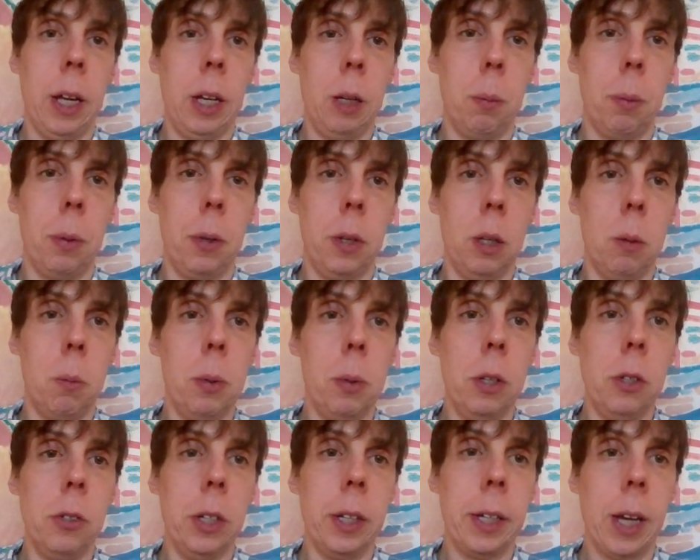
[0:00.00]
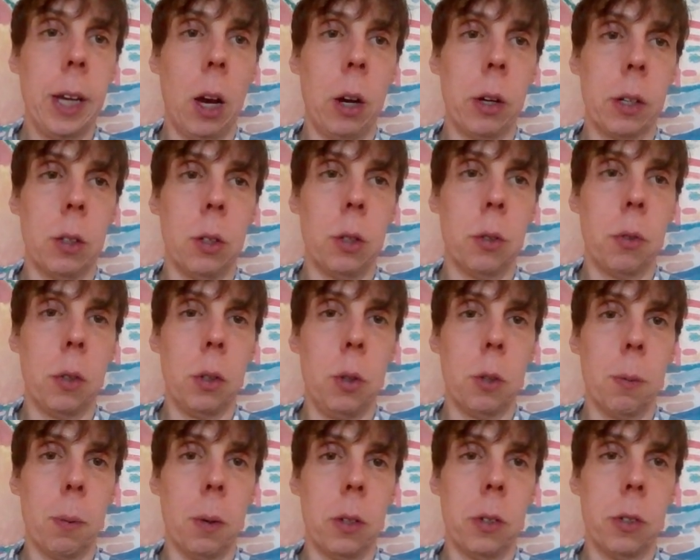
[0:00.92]
AP BC Calculus Free
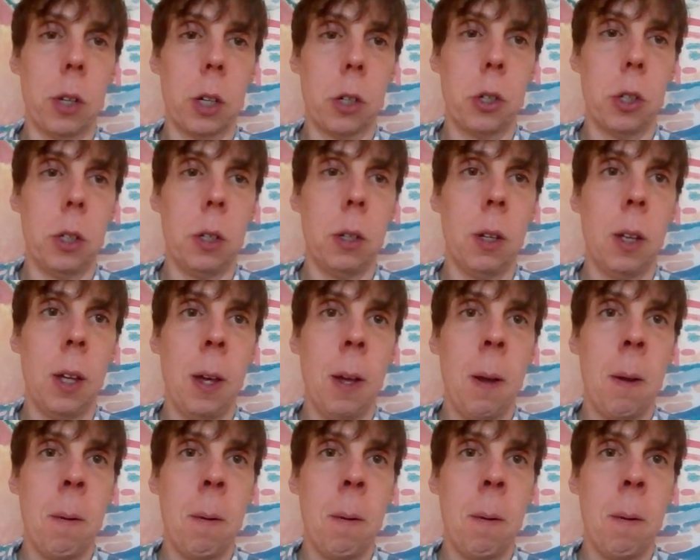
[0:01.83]
Response section.